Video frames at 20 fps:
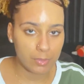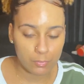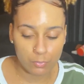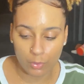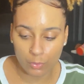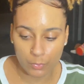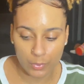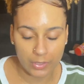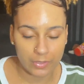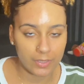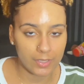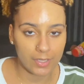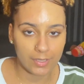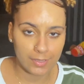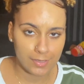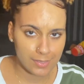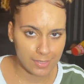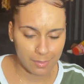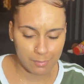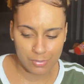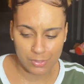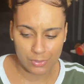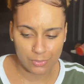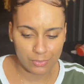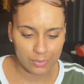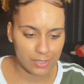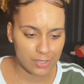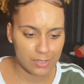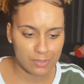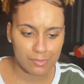won't wear it anytime soon.
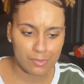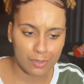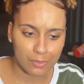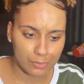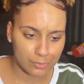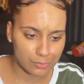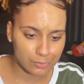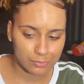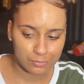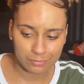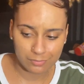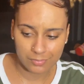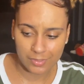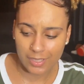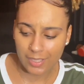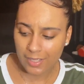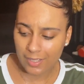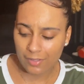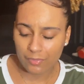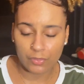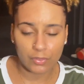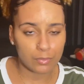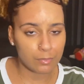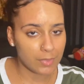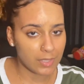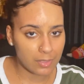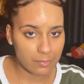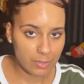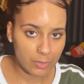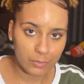It's too cold for me
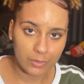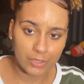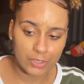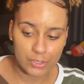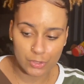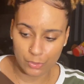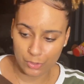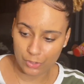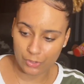to be wearing short